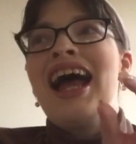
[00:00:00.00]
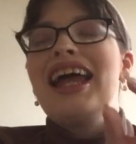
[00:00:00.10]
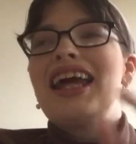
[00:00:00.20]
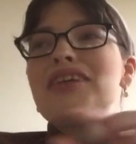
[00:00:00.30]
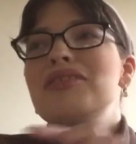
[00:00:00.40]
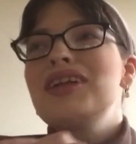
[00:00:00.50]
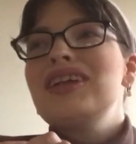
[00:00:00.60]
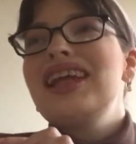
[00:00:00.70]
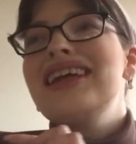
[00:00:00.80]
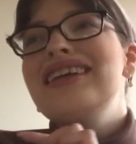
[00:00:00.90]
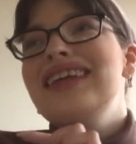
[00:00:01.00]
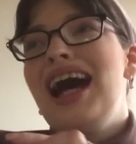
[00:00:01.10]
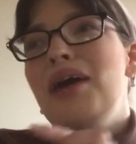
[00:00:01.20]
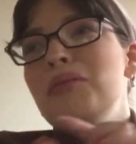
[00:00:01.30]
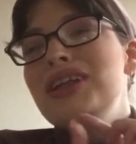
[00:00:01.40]
and I feel like
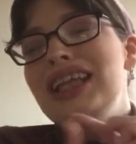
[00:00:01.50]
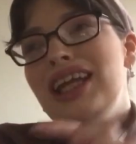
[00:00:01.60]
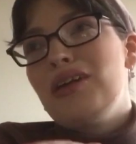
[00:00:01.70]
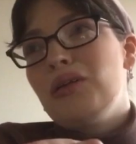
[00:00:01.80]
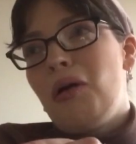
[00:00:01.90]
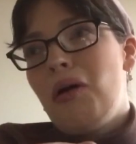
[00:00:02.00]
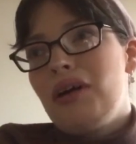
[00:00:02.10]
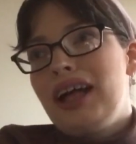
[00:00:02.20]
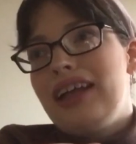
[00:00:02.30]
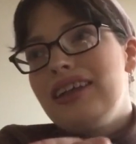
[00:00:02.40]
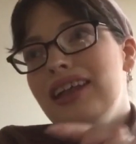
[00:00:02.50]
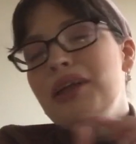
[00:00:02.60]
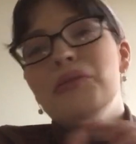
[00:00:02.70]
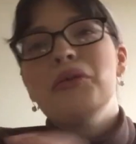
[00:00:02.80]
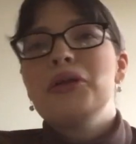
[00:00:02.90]
that would take long, and then
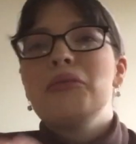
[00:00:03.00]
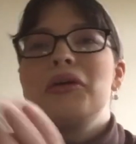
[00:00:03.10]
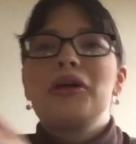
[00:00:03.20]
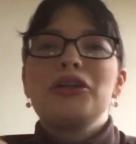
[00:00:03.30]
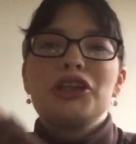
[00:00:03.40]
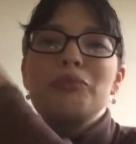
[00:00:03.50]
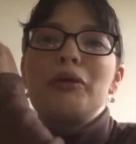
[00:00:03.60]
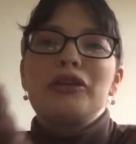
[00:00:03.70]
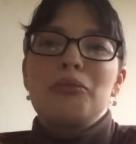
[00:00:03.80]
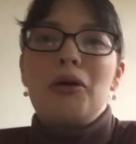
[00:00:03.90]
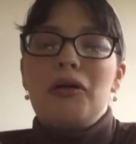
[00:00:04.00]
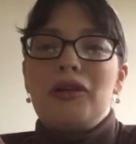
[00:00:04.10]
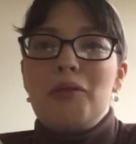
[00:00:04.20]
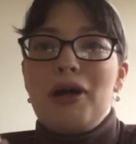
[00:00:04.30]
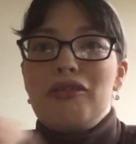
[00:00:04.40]
I wouldn't want to just put them
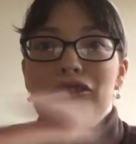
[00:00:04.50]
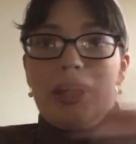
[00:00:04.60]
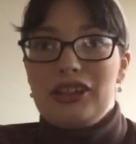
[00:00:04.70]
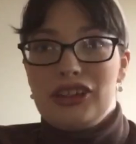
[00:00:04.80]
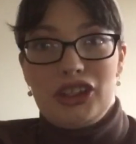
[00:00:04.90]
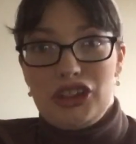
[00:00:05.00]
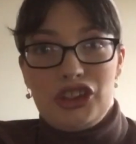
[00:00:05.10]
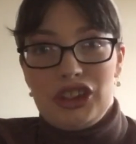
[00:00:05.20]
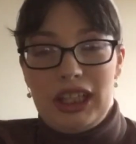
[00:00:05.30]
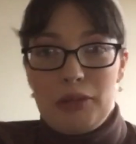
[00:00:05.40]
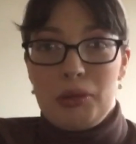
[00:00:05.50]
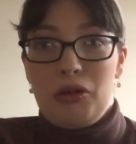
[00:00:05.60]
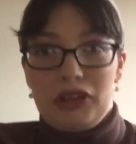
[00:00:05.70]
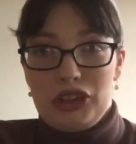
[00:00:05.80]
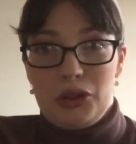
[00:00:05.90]
all up after I j just had to put
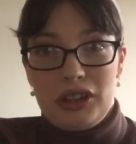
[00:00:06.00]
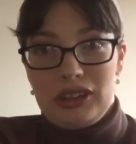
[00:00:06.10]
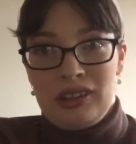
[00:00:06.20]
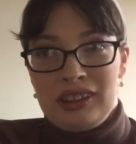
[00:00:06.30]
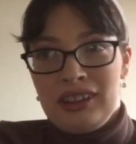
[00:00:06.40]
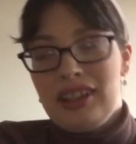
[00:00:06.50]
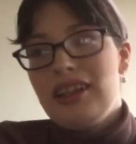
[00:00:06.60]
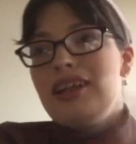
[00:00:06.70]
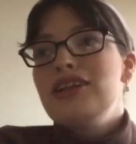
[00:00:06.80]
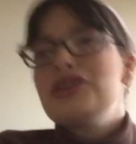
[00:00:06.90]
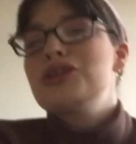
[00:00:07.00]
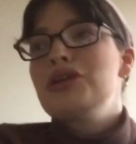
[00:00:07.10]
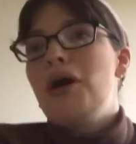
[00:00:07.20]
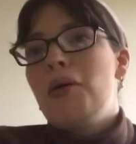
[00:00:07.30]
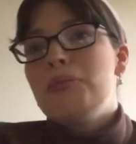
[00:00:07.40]
all these hooks on.
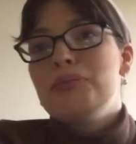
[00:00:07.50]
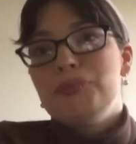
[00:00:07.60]
So,